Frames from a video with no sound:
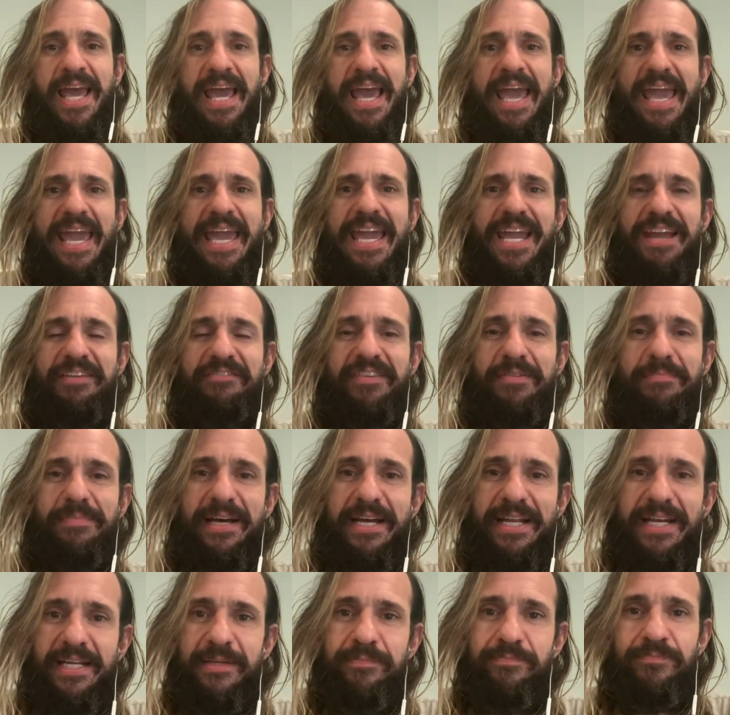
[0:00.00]
Hey
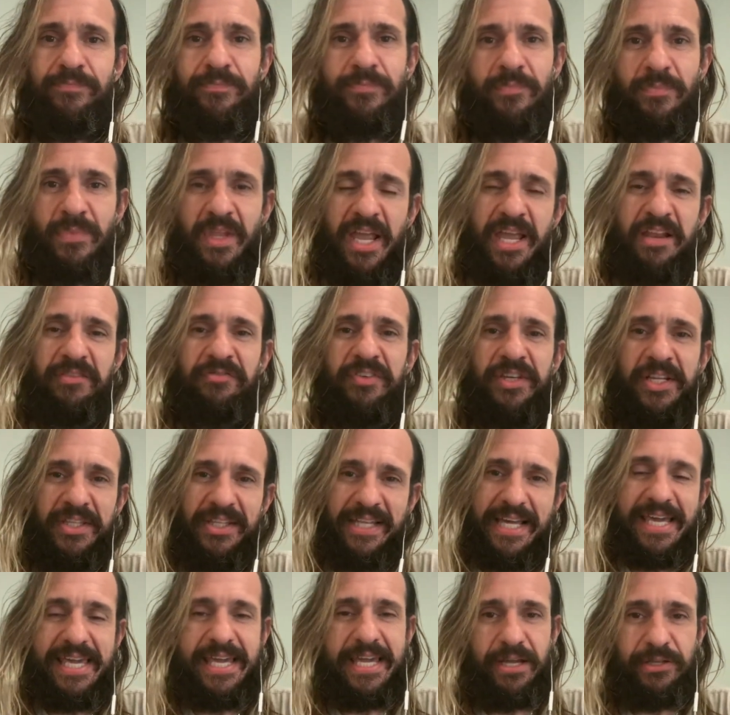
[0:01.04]
everybody, Infinite
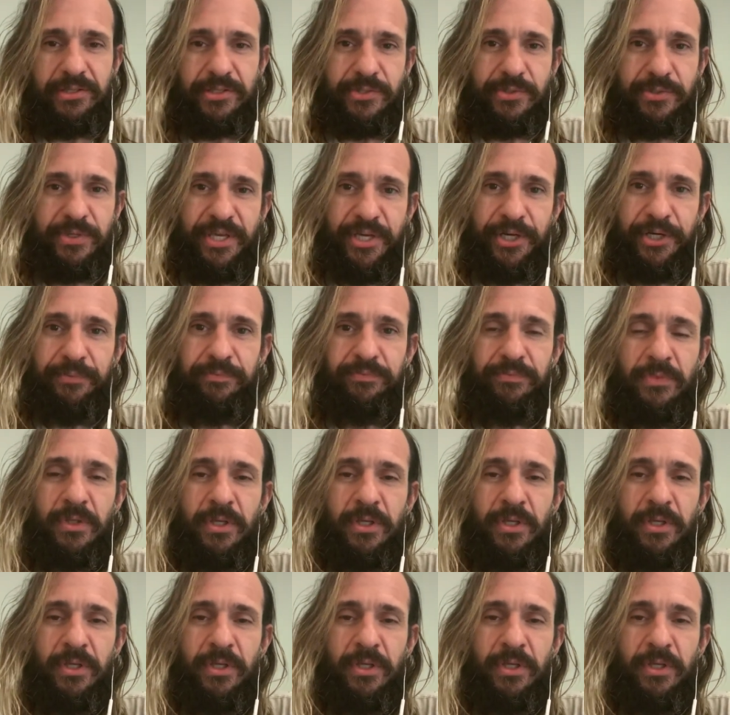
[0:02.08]
Light Council here.